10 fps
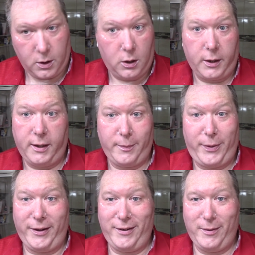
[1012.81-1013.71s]
clean
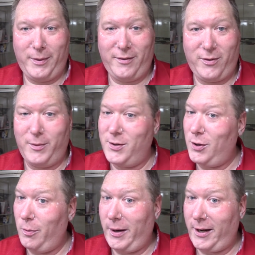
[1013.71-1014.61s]
up a little bit from the
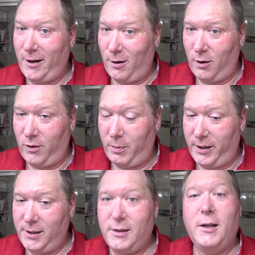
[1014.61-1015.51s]
soap I got all over the
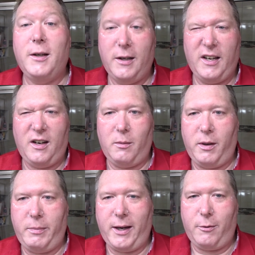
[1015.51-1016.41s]
place. I'll
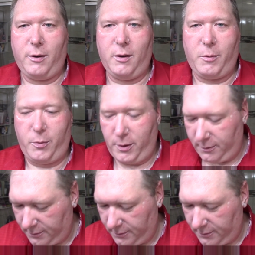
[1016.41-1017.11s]
be back with you in a moment.